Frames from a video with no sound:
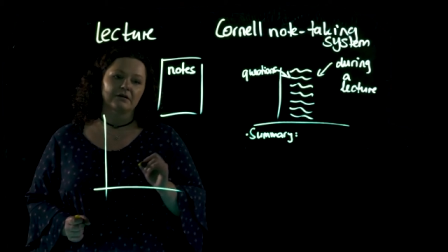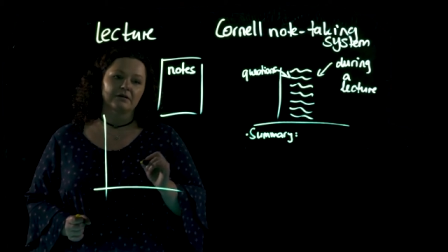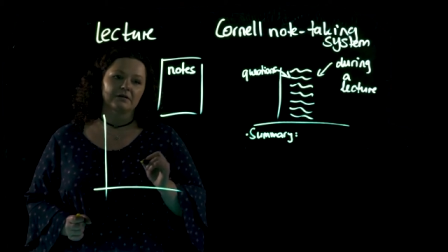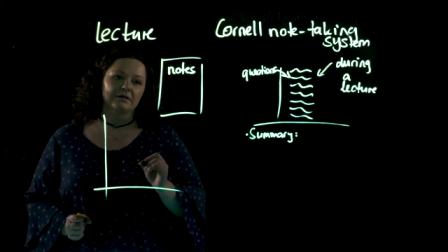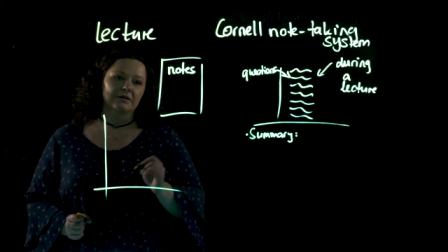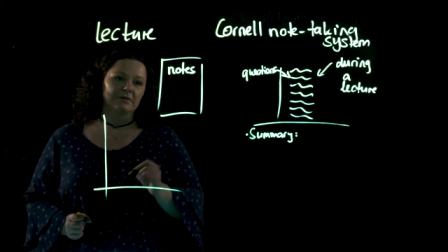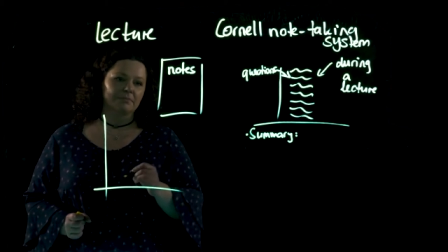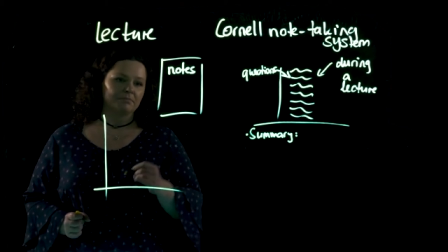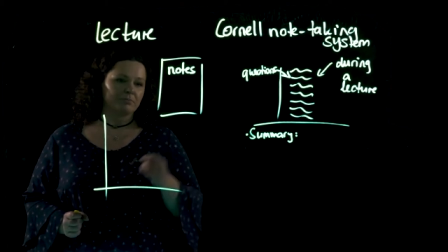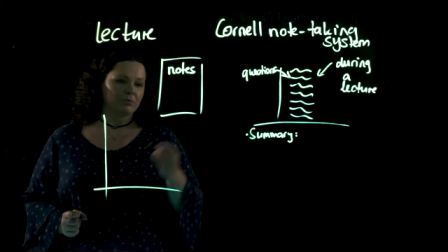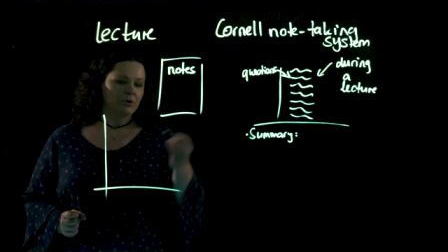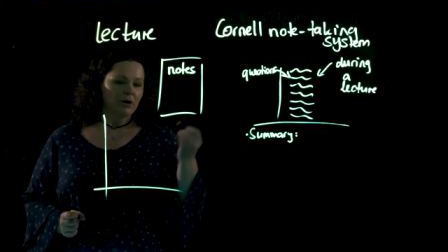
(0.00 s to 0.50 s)

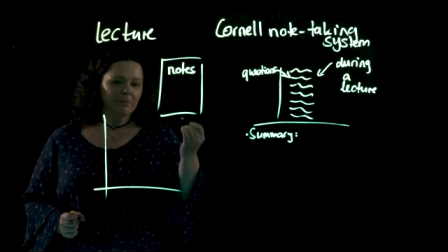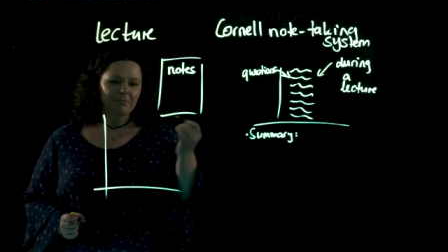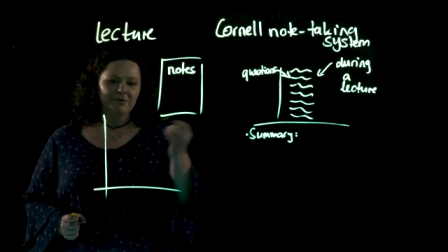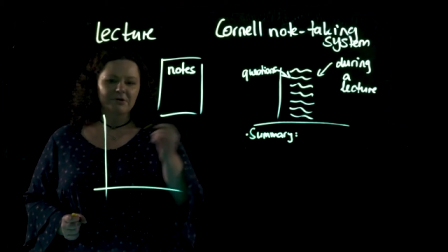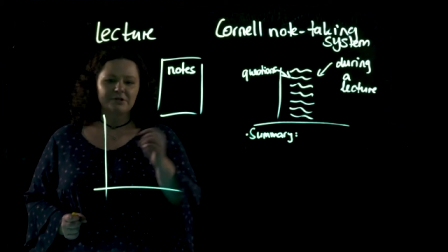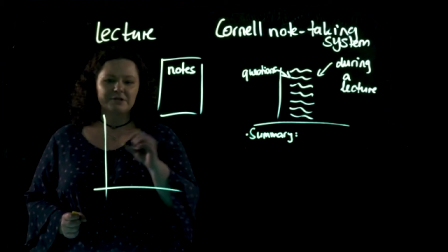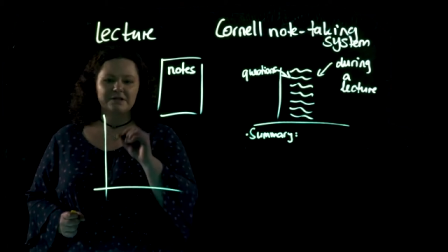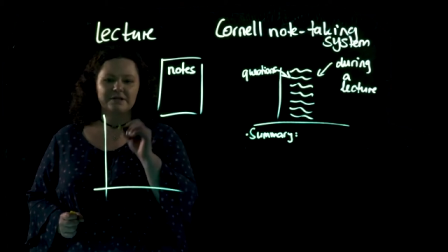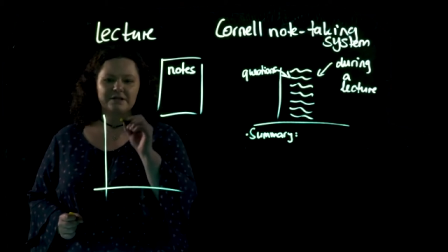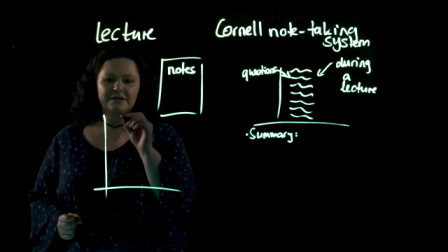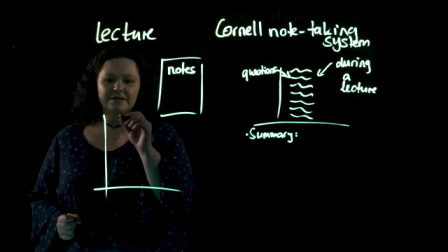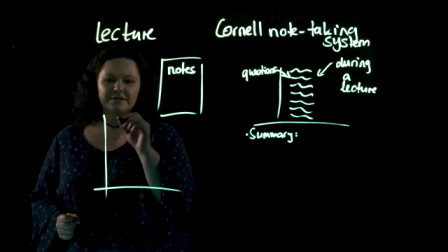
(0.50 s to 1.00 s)
the
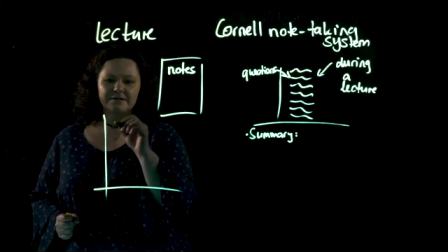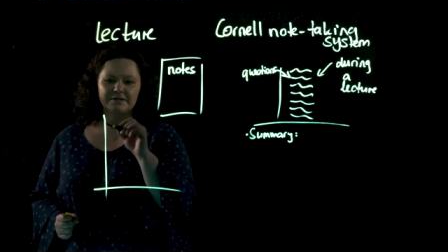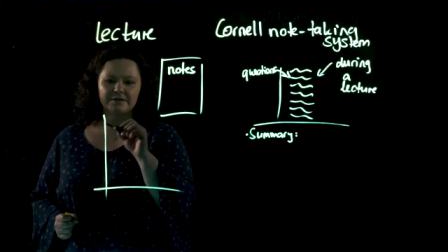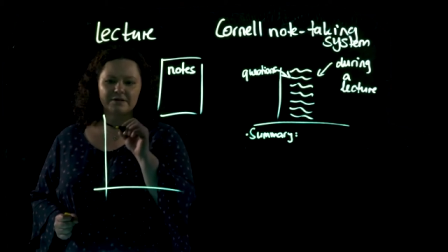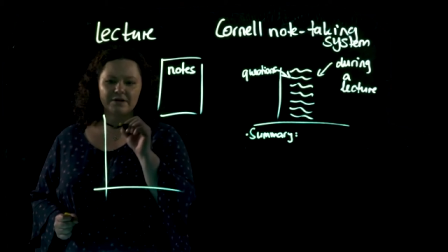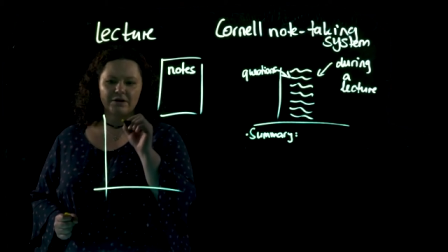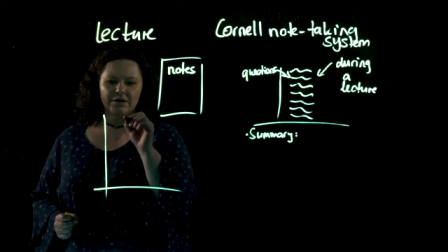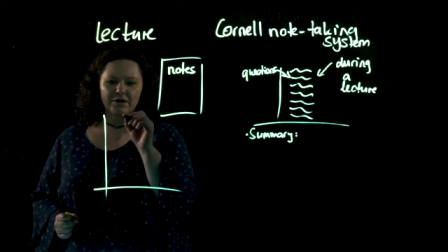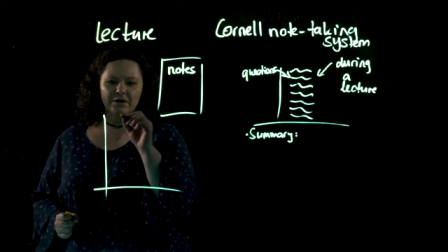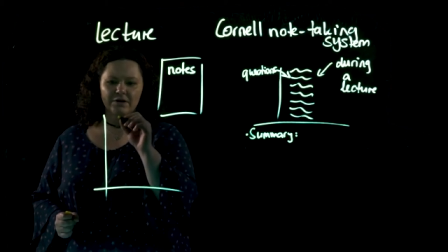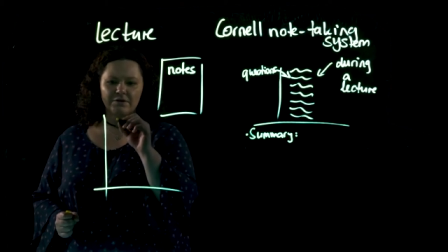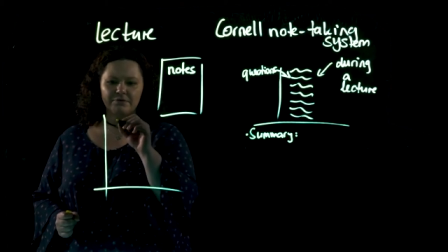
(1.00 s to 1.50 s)
properties
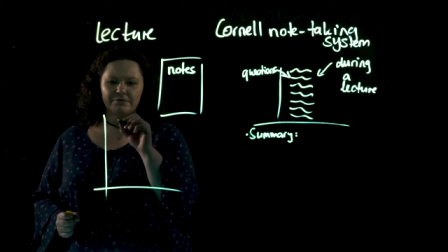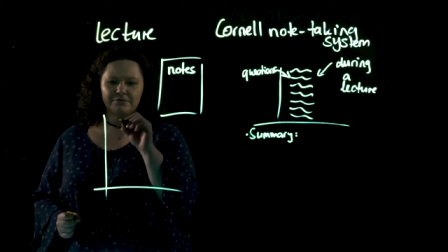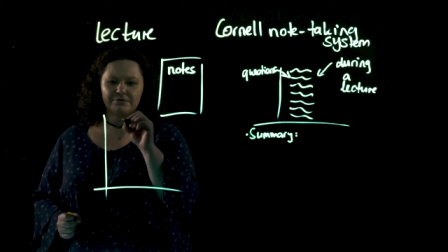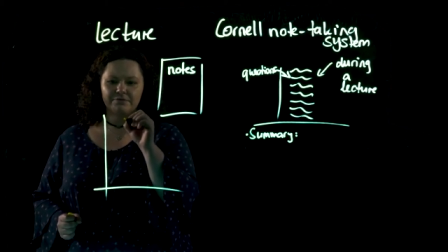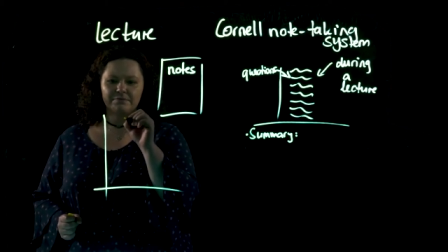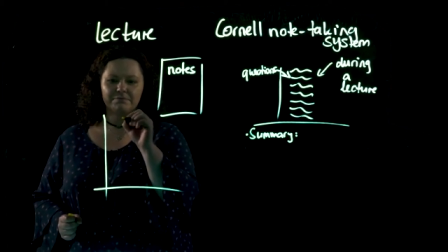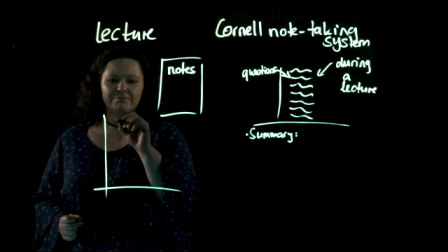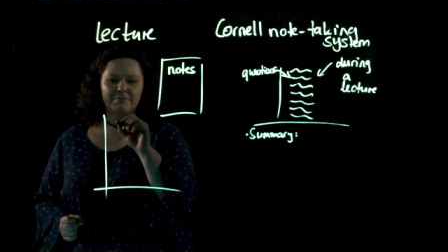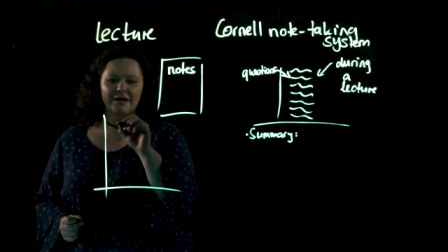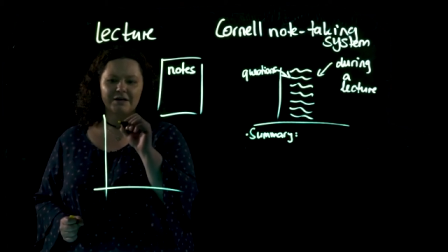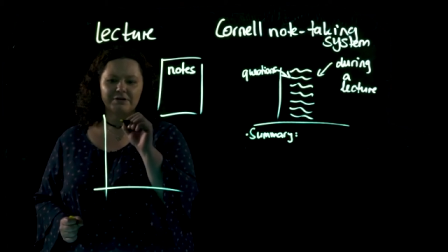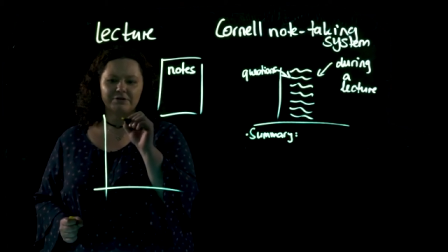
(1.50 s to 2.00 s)

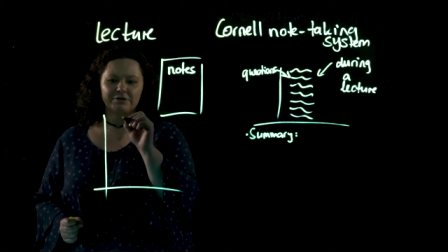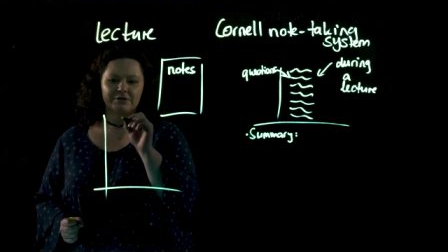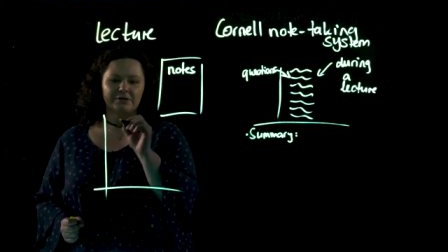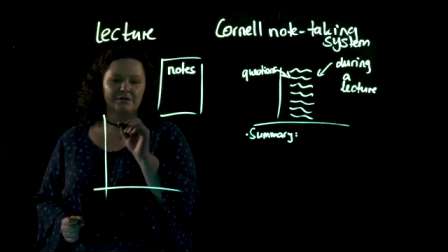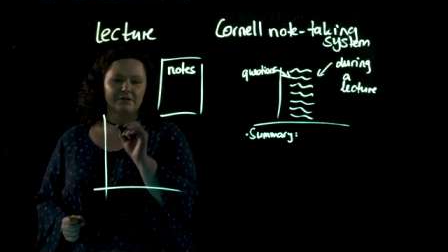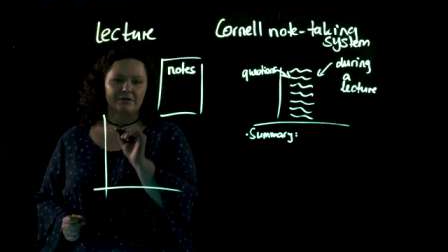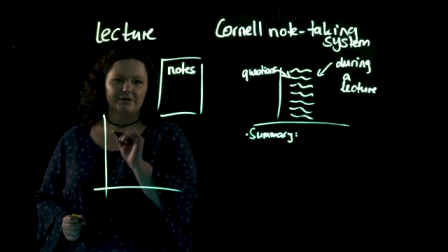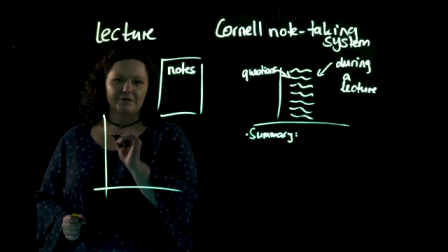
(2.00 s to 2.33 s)
of matter.